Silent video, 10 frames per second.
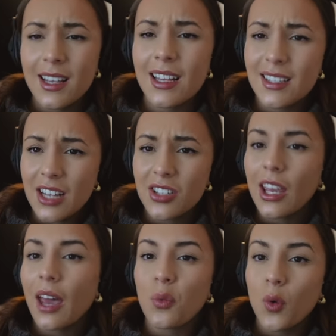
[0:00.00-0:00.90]
It's actually
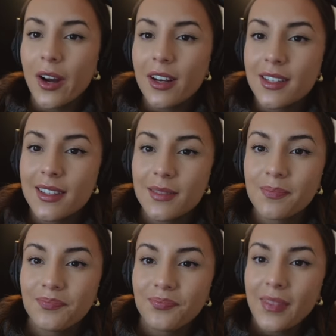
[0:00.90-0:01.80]
getting worse.
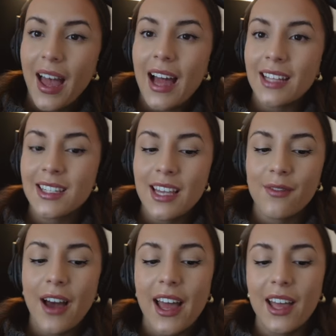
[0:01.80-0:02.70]
And
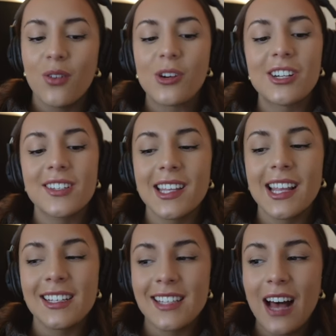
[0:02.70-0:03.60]
if I order
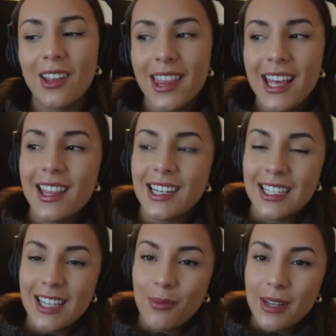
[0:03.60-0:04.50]
something that's healthy, then I
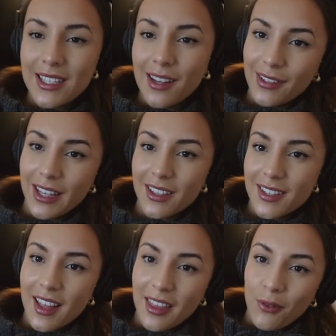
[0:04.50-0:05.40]
tell myself like there's
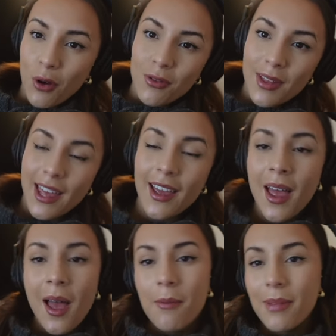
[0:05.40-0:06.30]
nothing wrong with it.
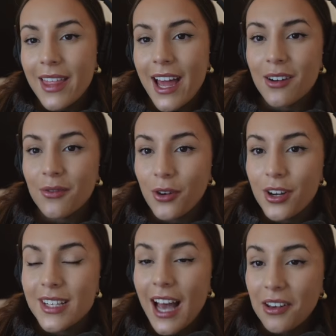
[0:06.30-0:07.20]
But then, of
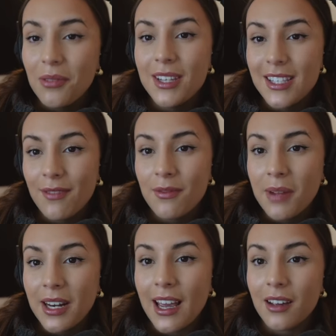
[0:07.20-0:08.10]
course, I could be saving
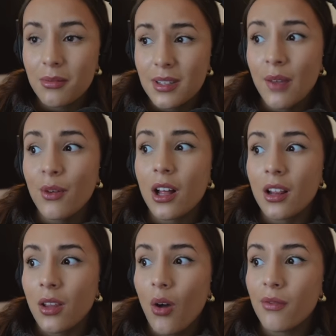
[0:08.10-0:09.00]
money. I could be saving a
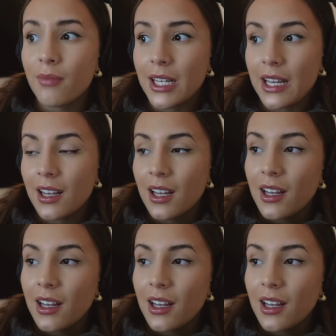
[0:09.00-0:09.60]
lot of money.